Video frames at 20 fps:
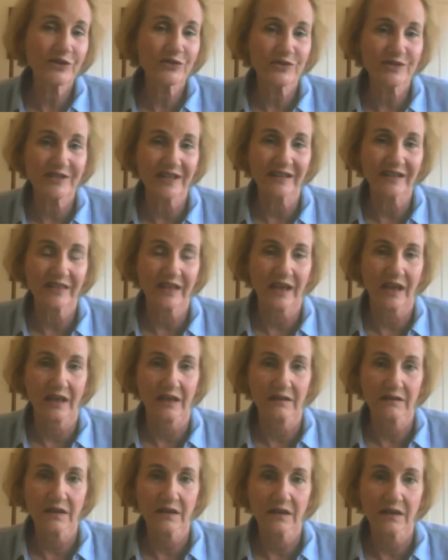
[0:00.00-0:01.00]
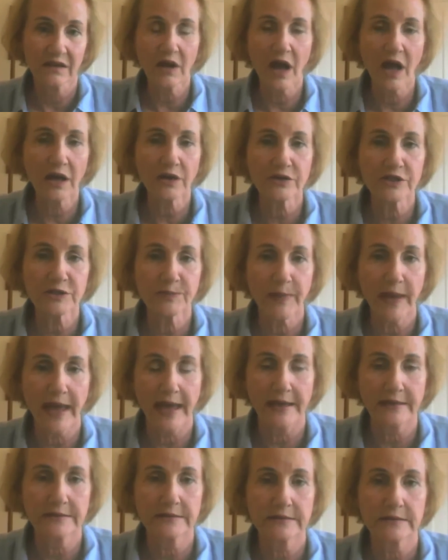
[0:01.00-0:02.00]
interesting thing, Congress
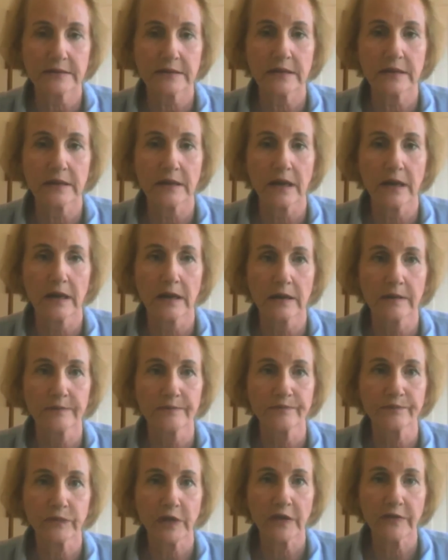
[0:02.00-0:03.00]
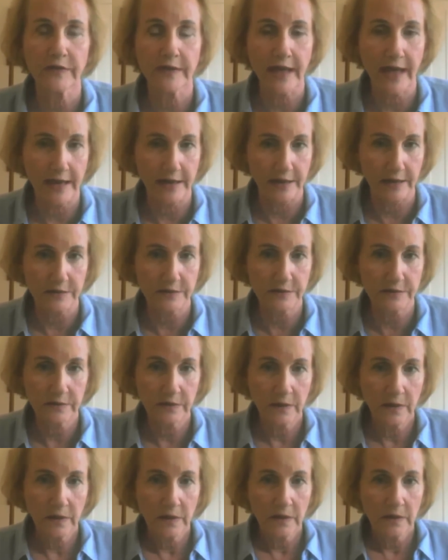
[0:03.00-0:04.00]
passed in the
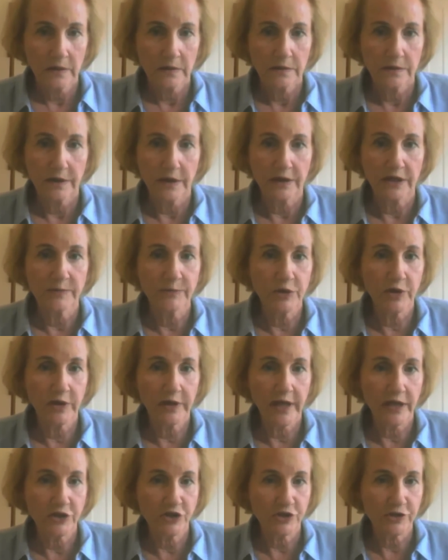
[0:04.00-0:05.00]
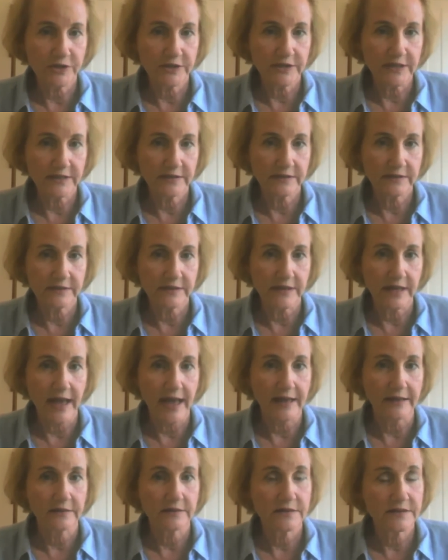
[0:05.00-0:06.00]
80s the Communications Decency
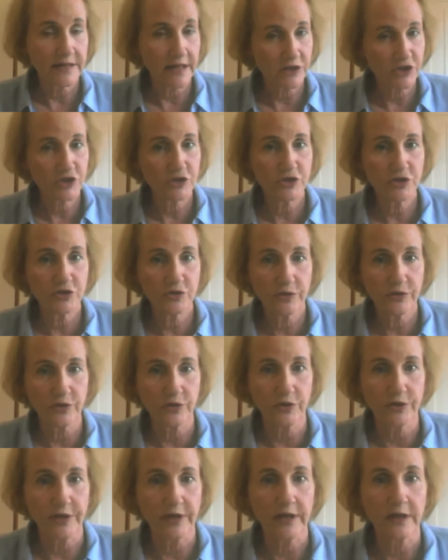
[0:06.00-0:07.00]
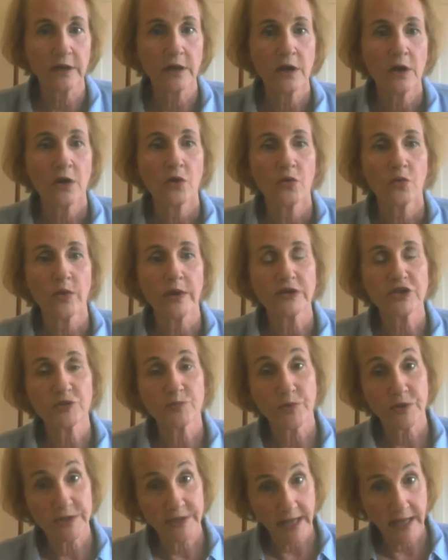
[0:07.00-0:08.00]
Act, Section 230,
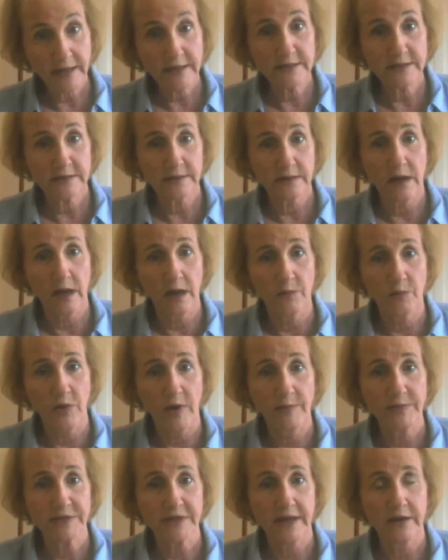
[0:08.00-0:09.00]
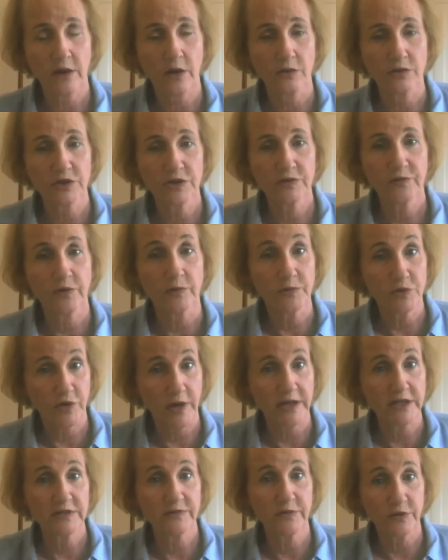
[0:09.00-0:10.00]
which protects website hosts from
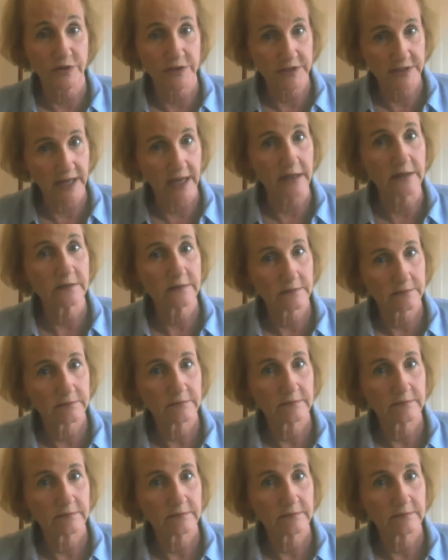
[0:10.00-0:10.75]
transferred intent,